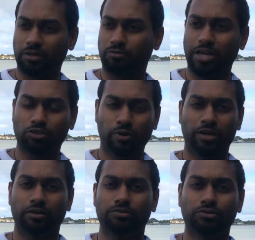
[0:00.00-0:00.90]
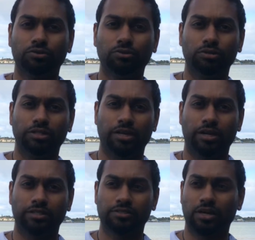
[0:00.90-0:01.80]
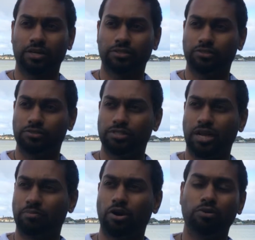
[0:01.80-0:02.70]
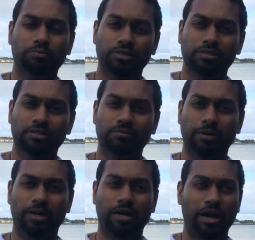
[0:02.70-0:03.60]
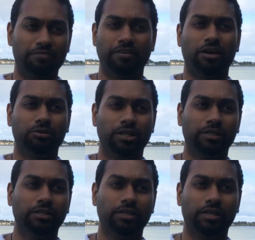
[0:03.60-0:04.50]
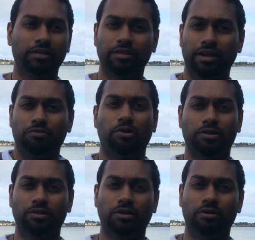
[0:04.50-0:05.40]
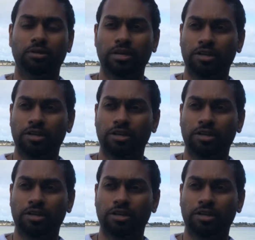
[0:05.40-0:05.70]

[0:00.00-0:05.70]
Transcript: graduated in school, and then I decided to start my own business, but I failed at it. And everyone in the,